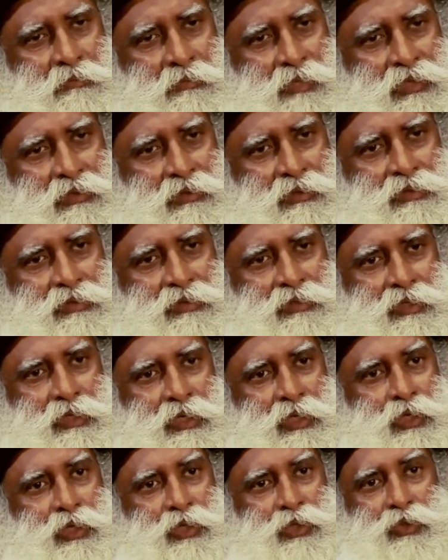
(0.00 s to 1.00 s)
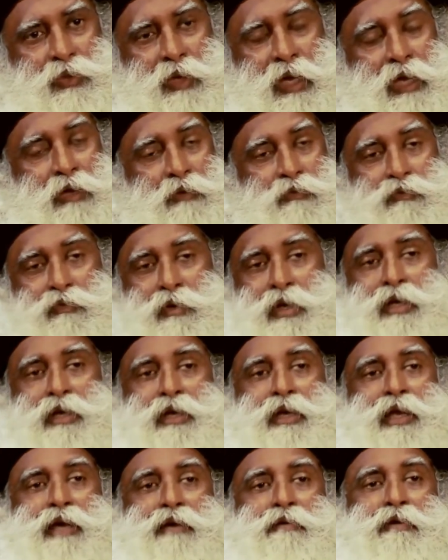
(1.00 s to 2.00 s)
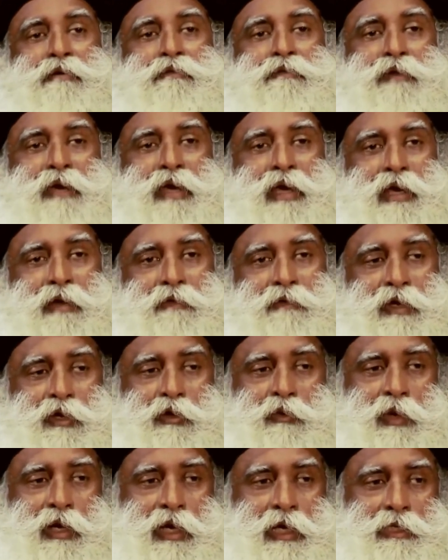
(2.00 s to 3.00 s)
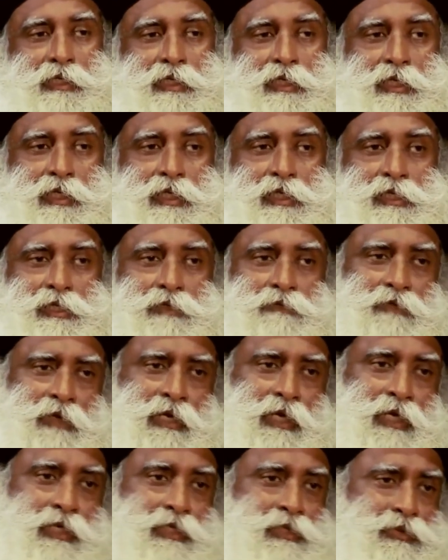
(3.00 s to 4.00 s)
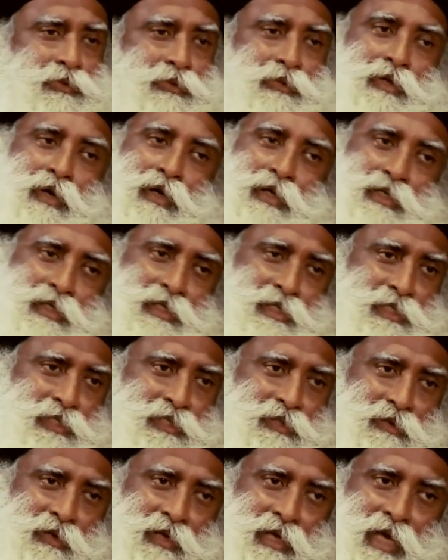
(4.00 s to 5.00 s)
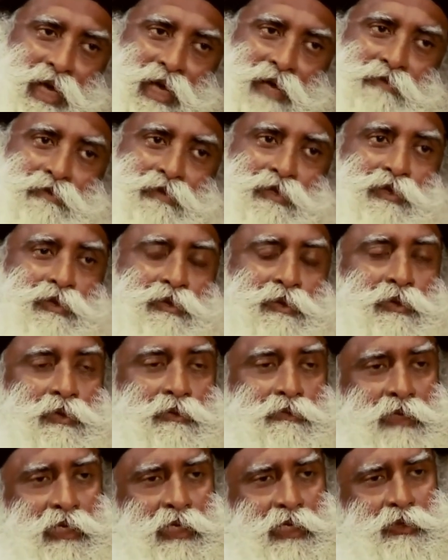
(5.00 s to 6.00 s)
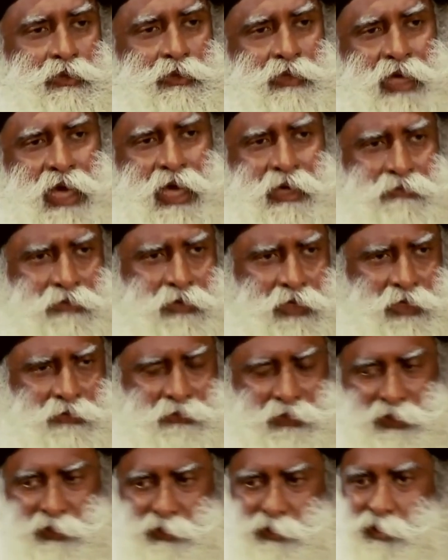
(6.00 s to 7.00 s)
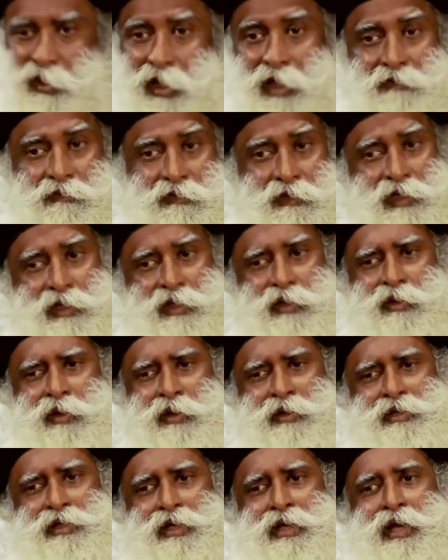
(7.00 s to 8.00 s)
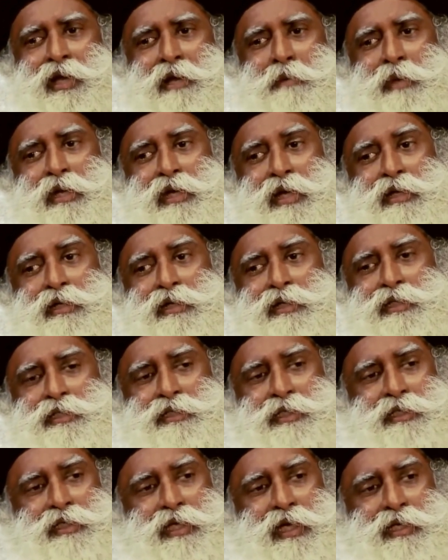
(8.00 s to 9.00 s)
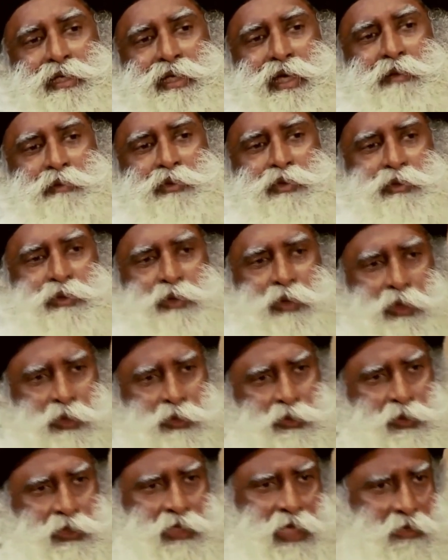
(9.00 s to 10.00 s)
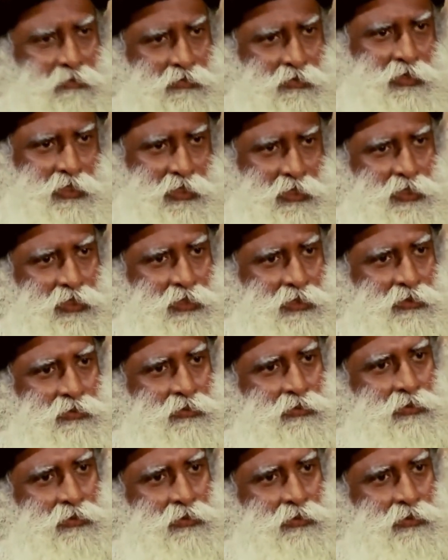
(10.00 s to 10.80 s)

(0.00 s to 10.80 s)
Because you had one love affair when you were 18 years of age, you thought this is your life and you're going to be willing to die for it, whether you died for it or not, but at least at that time you thought you'll die for it,